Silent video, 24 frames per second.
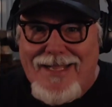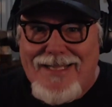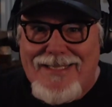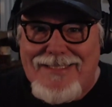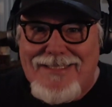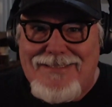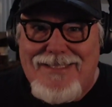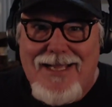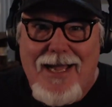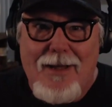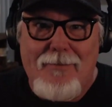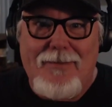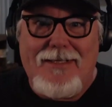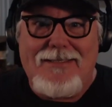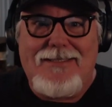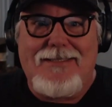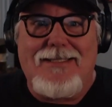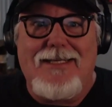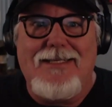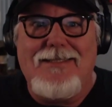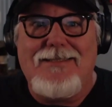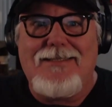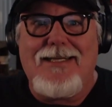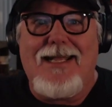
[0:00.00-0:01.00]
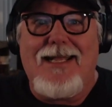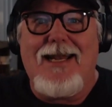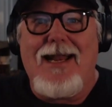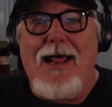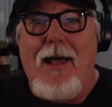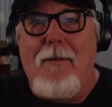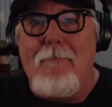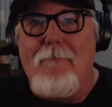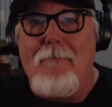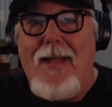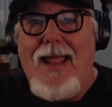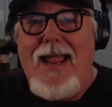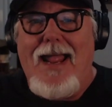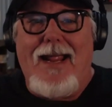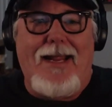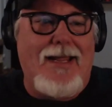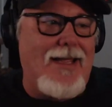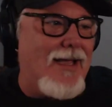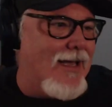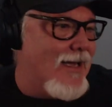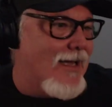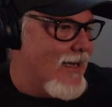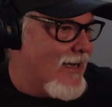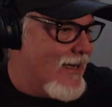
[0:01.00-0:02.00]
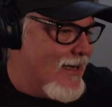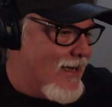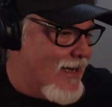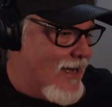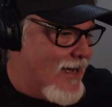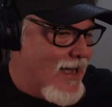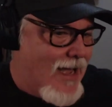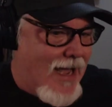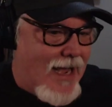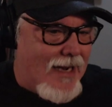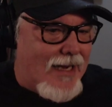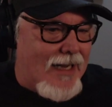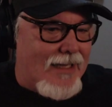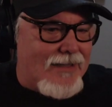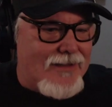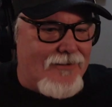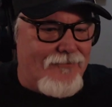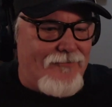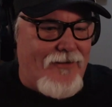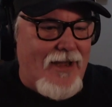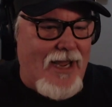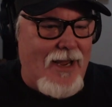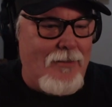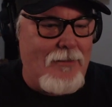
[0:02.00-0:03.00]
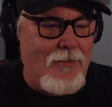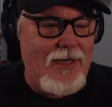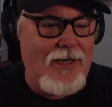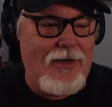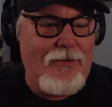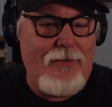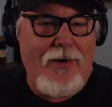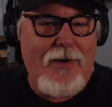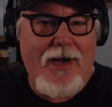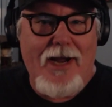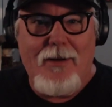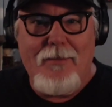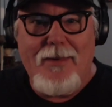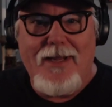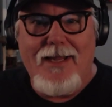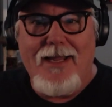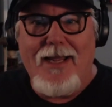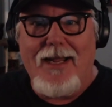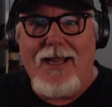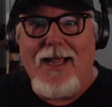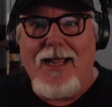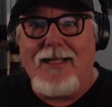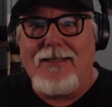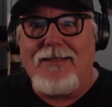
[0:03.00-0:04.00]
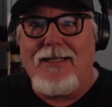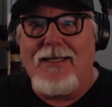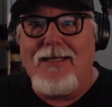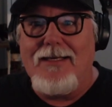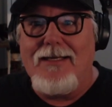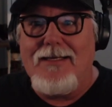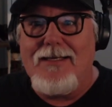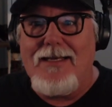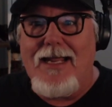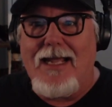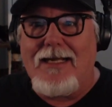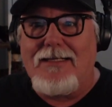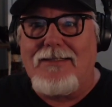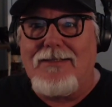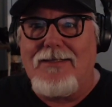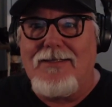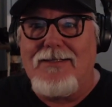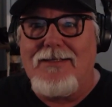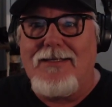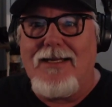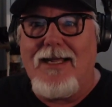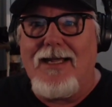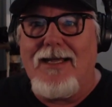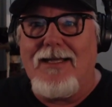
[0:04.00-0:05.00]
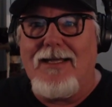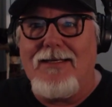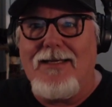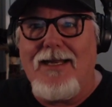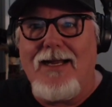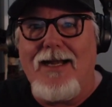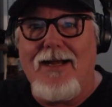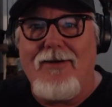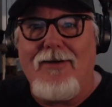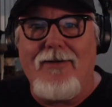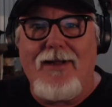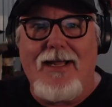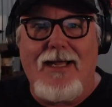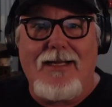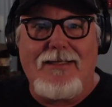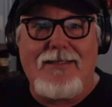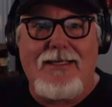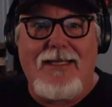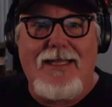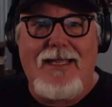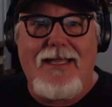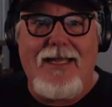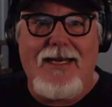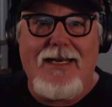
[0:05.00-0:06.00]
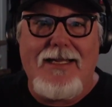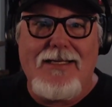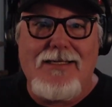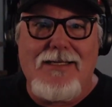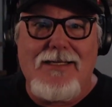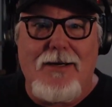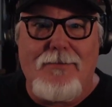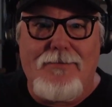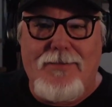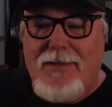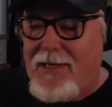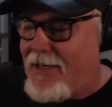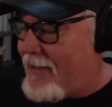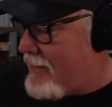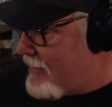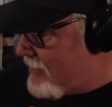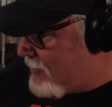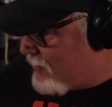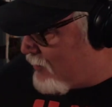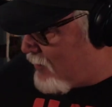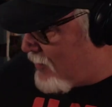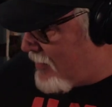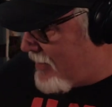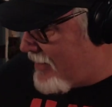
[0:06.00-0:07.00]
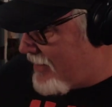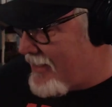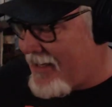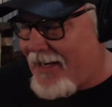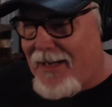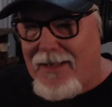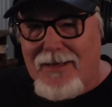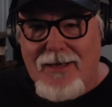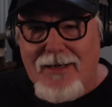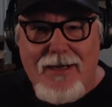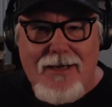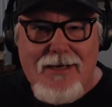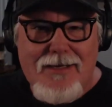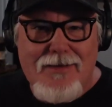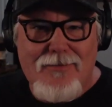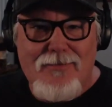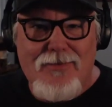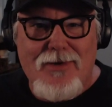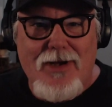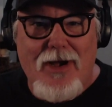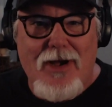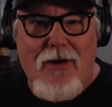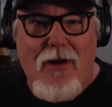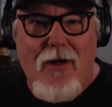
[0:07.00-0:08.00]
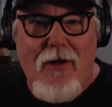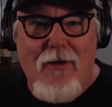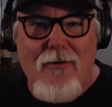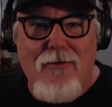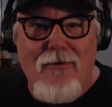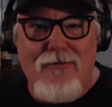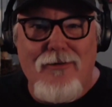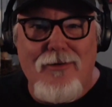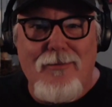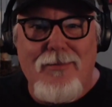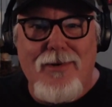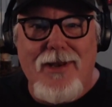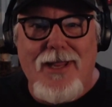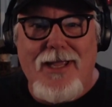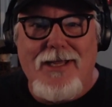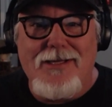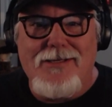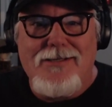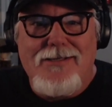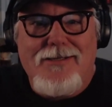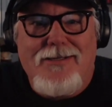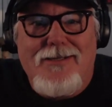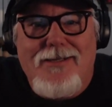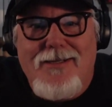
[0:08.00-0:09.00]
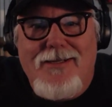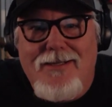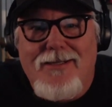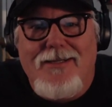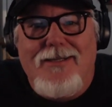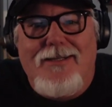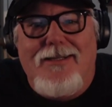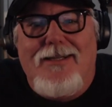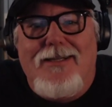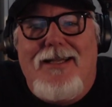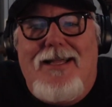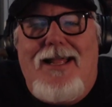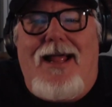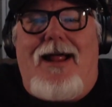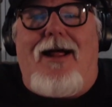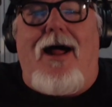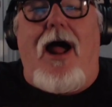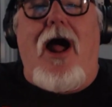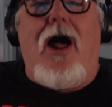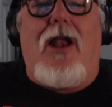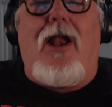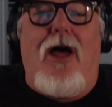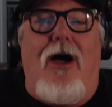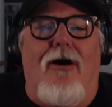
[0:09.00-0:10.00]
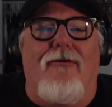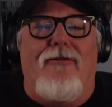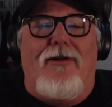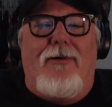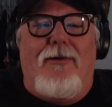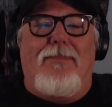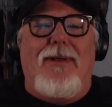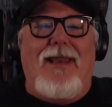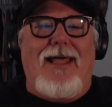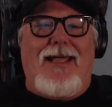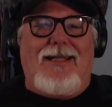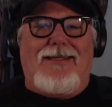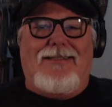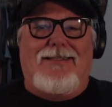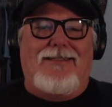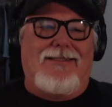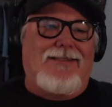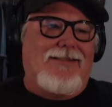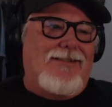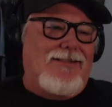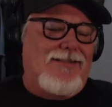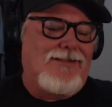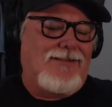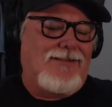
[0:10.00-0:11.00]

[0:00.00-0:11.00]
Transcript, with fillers: It's Thomas Sunshine. I'm back. I got the family around me. I got the Dexters down there. We got the kiddies up there. There's one down there. They're all over the place. They're all over the place.